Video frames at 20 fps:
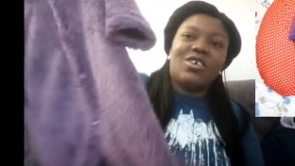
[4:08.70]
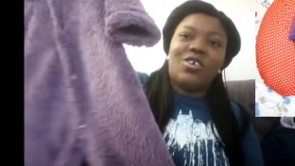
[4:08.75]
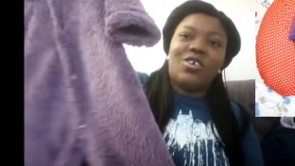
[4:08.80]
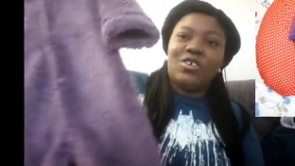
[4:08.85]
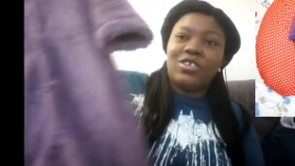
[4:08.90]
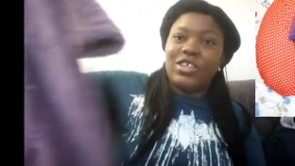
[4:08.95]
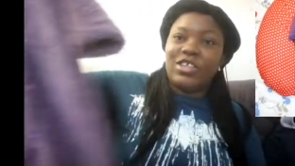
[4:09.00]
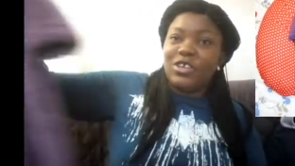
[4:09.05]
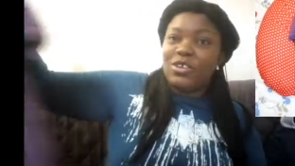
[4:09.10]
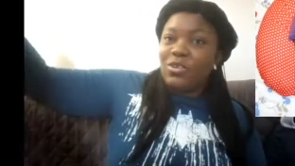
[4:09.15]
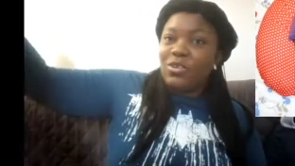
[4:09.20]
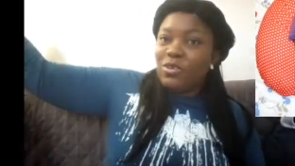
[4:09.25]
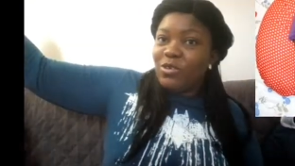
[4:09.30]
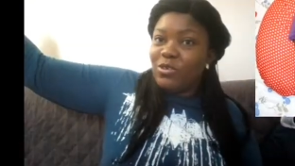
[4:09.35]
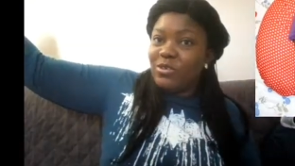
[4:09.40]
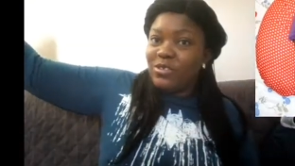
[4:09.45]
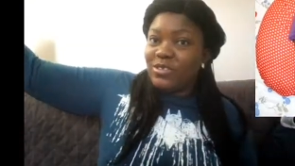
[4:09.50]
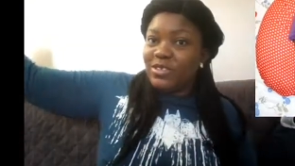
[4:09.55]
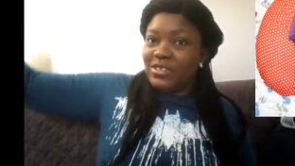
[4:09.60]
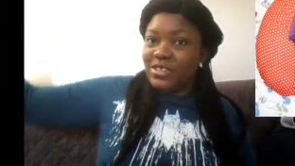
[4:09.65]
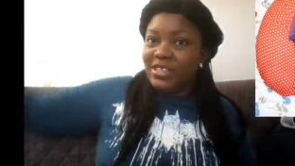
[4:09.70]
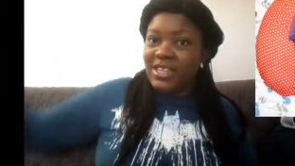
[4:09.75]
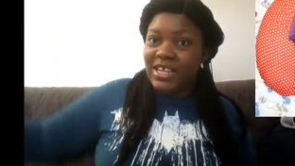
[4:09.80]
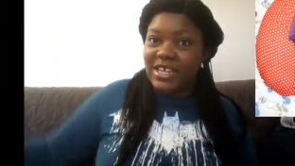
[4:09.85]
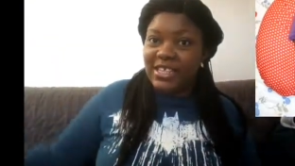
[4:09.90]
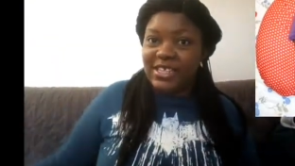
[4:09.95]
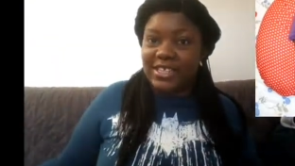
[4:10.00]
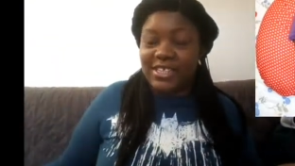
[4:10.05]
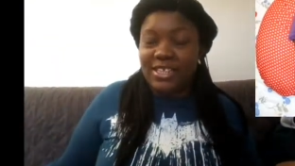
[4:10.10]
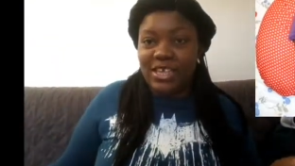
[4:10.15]
All the clothes
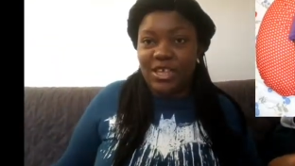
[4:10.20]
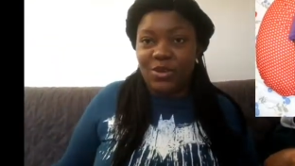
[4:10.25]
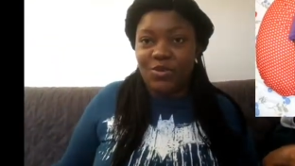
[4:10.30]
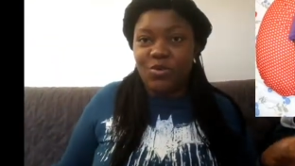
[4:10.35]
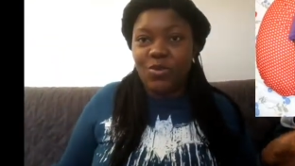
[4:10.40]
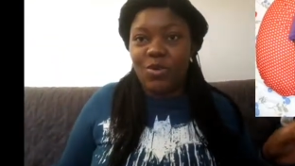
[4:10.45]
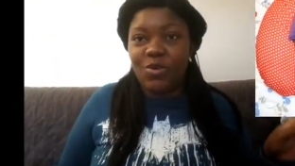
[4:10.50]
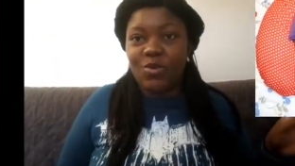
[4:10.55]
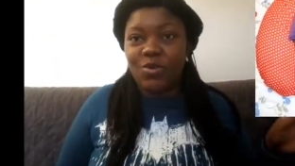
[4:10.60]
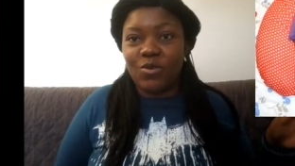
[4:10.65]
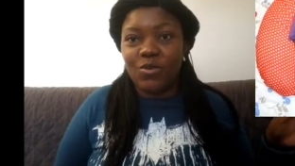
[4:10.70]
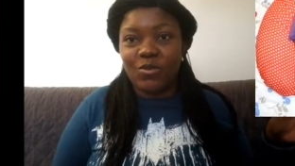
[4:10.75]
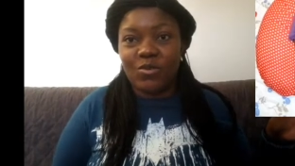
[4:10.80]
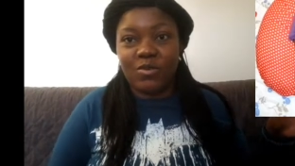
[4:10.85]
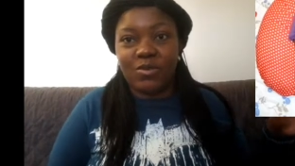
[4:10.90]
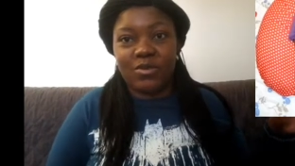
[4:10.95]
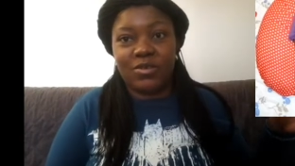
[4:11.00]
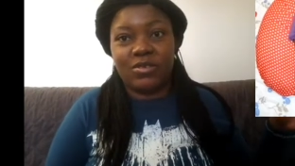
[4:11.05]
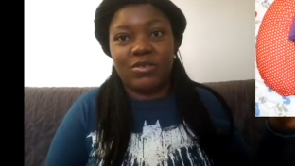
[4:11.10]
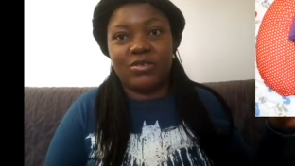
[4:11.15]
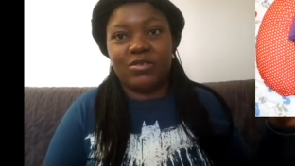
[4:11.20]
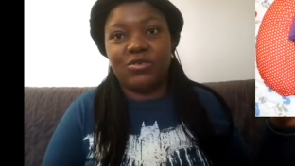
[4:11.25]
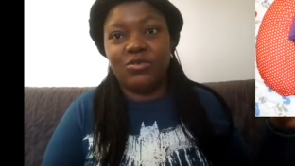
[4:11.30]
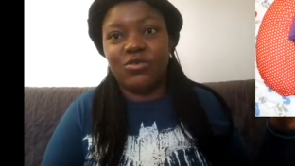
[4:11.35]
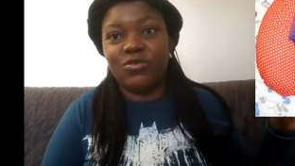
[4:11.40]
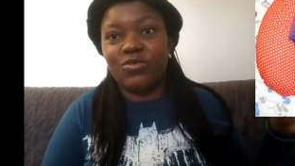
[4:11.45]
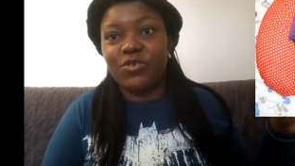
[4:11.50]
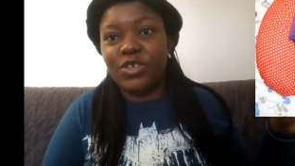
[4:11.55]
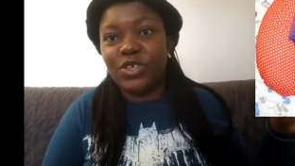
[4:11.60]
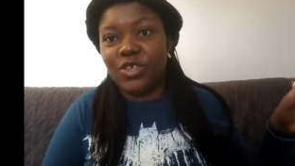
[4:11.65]
that he wore
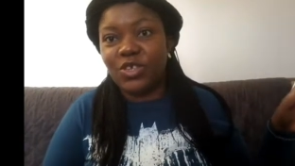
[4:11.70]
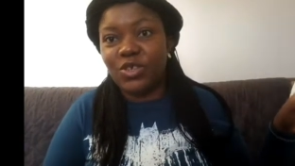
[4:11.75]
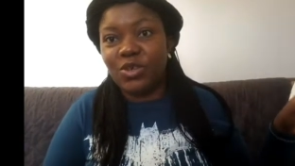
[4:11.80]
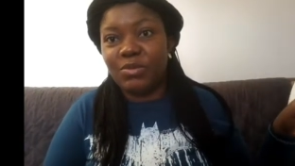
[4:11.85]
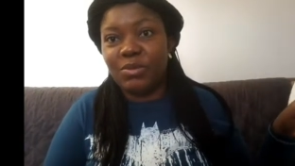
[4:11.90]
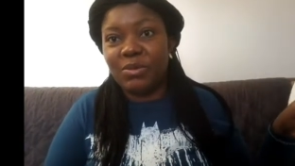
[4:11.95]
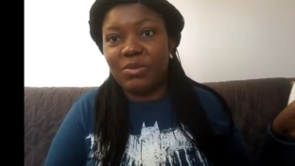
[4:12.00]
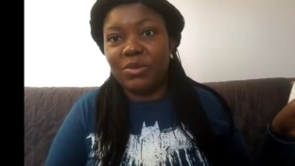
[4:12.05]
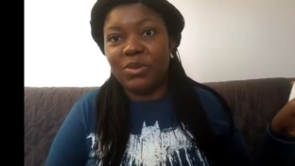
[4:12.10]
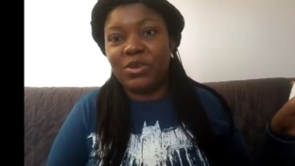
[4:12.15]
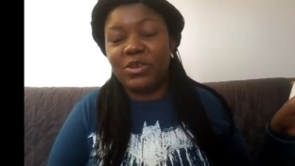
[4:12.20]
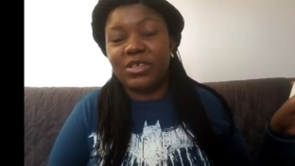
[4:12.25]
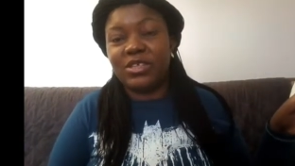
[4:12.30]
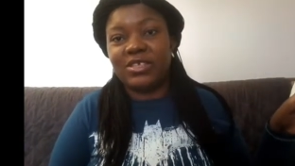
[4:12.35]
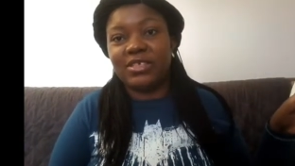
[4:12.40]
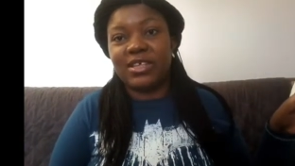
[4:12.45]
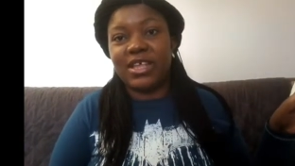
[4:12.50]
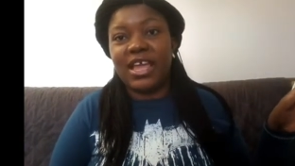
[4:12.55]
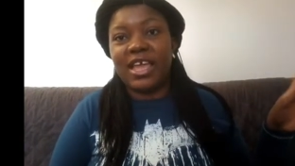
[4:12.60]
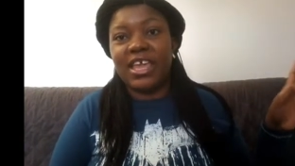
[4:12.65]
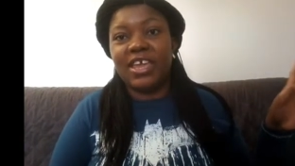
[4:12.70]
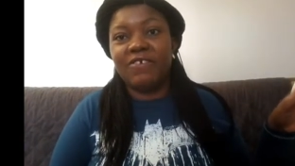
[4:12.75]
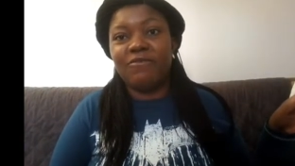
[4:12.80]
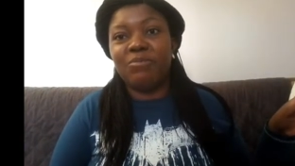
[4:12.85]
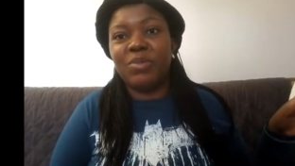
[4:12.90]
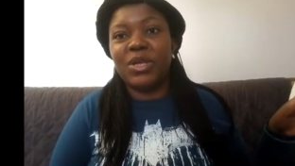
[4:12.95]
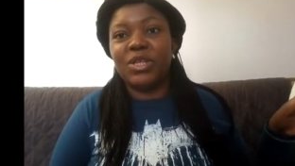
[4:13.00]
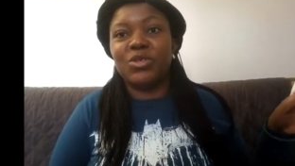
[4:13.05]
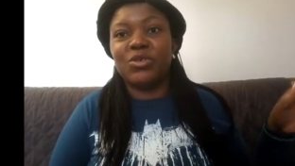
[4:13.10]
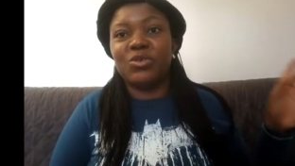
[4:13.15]
during summer, because I
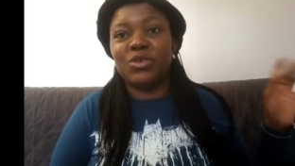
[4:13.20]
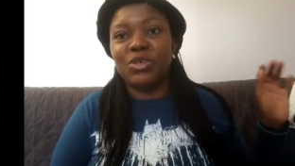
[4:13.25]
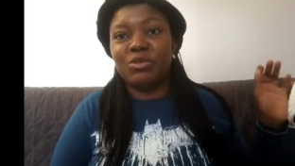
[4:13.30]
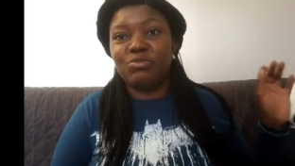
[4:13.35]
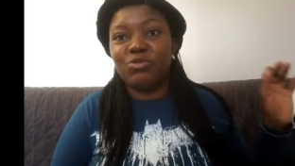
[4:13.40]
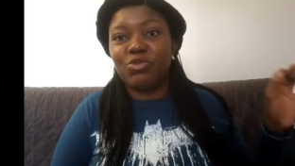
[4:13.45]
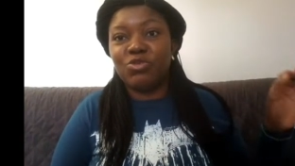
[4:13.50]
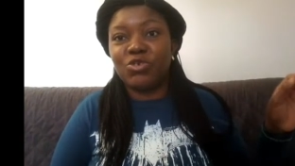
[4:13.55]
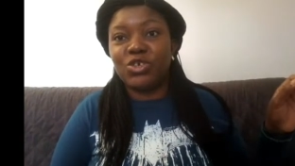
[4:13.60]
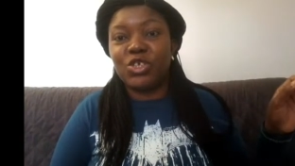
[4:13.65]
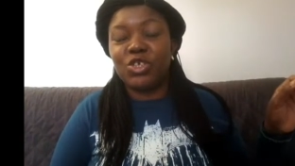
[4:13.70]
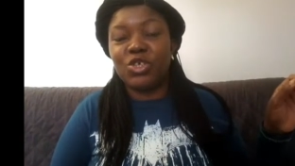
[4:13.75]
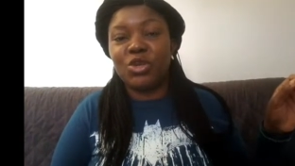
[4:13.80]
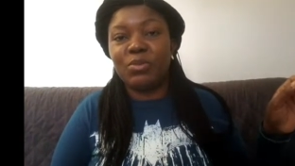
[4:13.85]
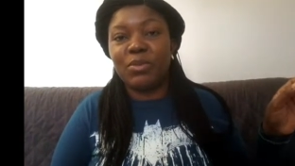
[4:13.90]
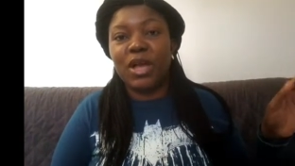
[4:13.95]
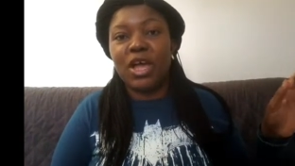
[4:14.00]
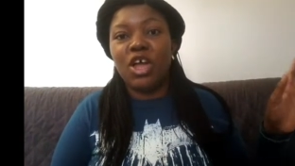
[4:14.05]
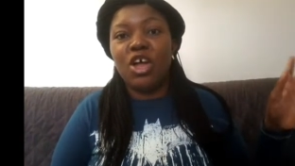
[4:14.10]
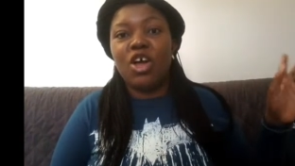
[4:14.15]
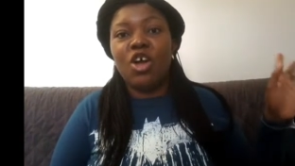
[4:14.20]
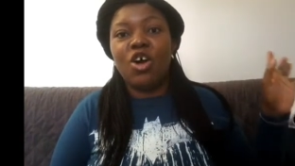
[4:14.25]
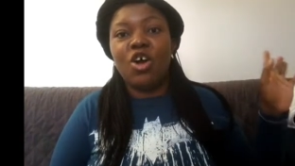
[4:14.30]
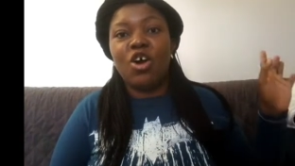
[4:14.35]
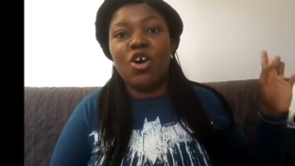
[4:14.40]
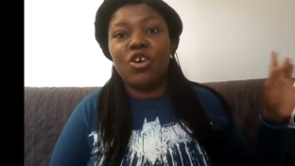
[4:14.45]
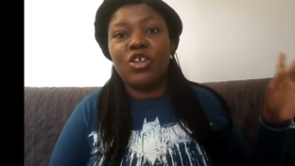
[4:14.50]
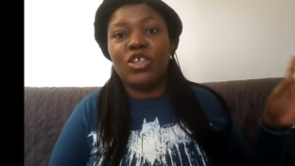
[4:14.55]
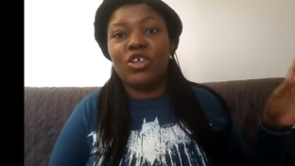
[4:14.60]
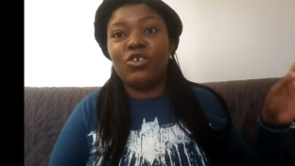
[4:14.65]
gave birth to him during summer,
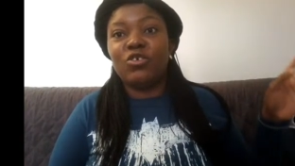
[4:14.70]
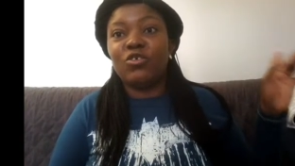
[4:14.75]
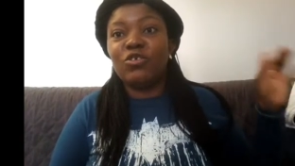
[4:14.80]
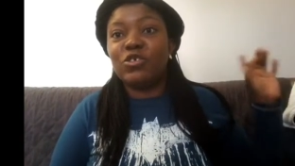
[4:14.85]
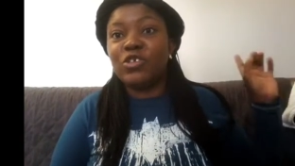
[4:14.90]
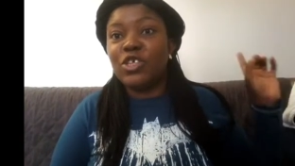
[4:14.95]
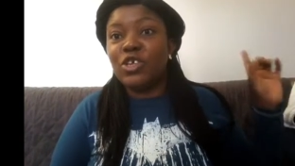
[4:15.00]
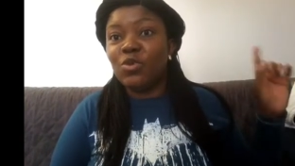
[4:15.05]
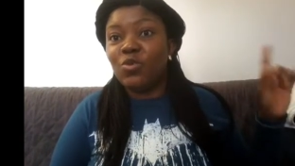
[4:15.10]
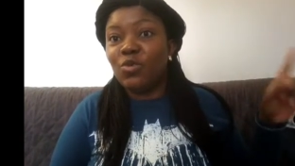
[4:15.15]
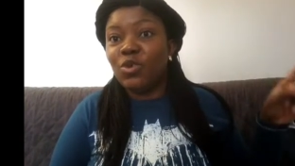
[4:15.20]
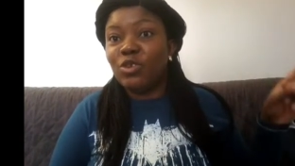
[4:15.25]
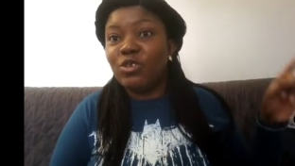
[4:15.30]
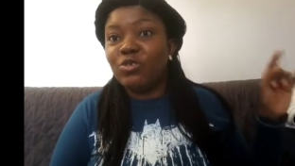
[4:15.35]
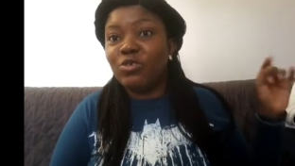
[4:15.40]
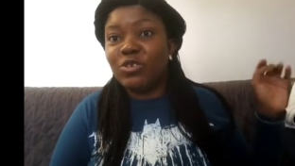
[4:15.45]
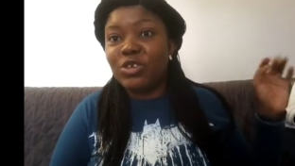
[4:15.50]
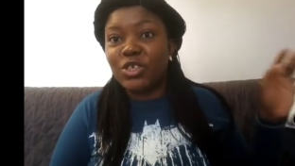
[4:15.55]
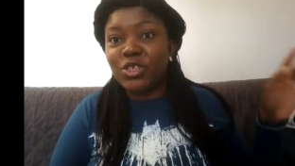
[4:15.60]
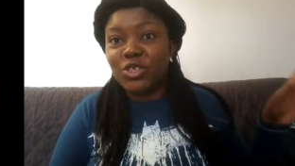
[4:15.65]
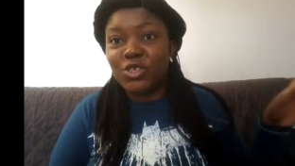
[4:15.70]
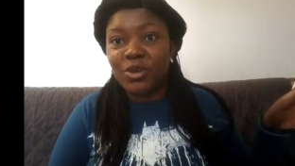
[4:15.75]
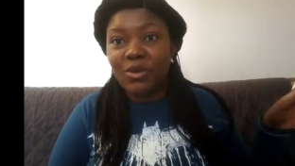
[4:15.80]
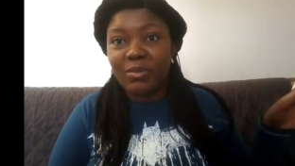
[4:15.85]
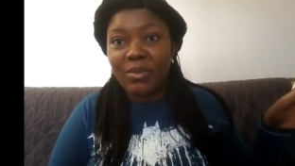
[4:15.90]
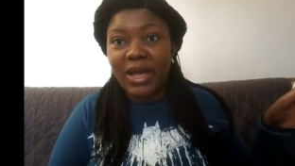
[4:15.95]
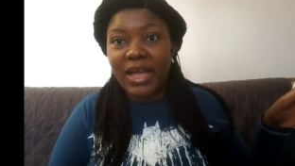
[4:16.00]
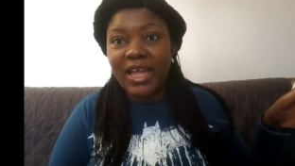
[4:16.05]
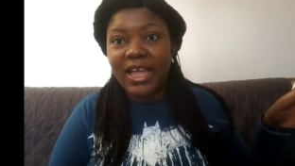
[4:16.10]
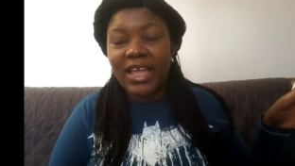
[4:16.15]
all the clothes he wore during
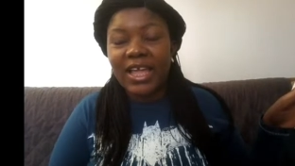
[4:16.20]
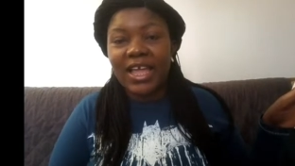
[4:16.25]
summer,